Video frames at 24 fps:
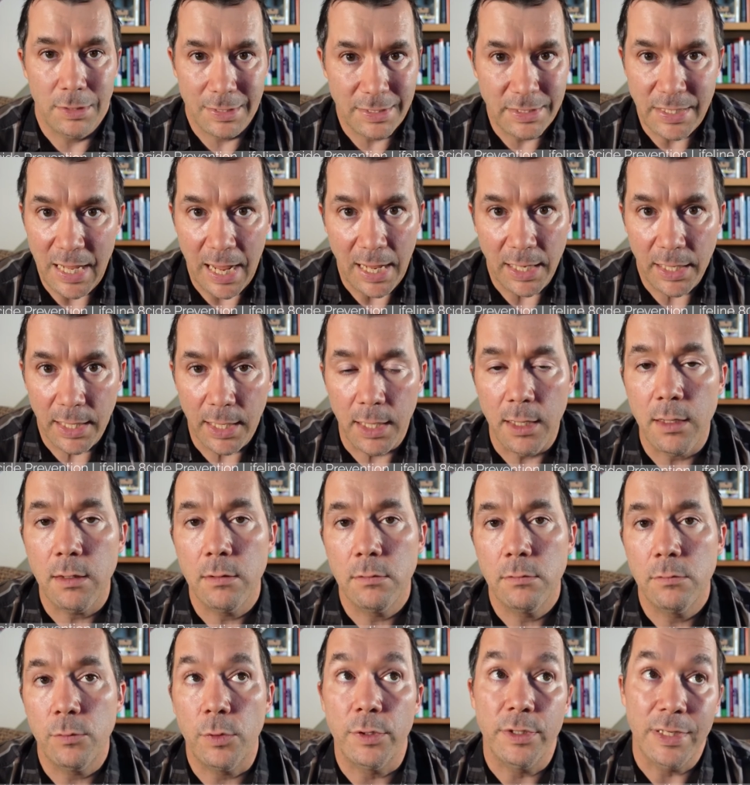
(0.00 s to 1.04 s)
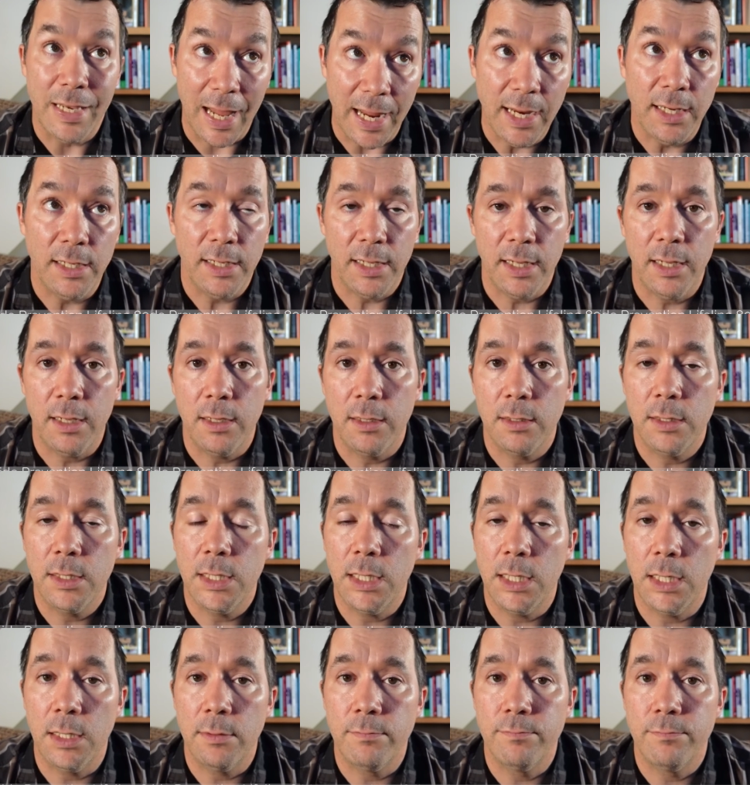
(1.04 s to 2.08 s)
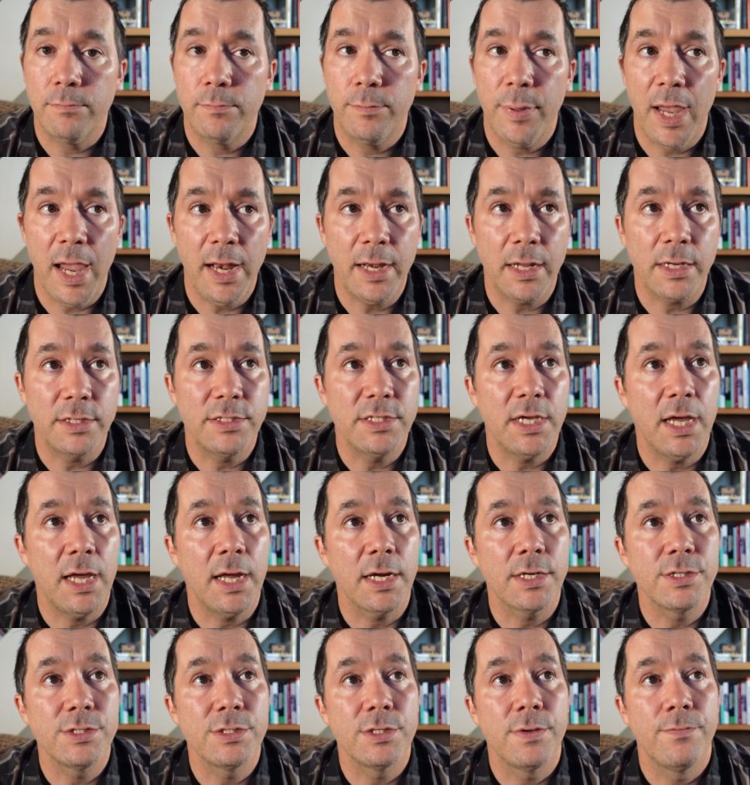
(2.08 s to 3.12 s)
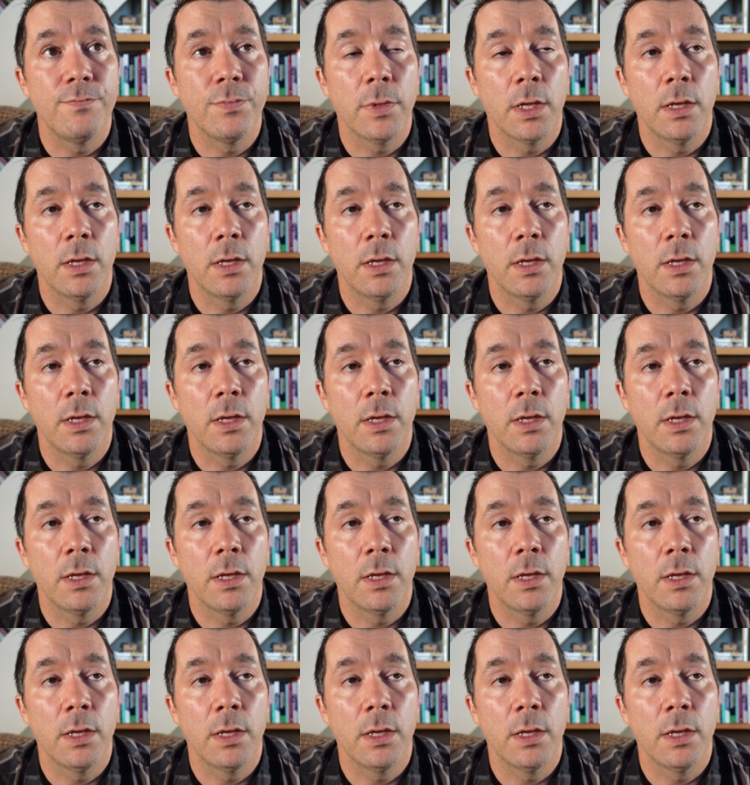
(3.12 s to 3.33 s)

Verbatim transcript: daily, well, nightly panic attacks,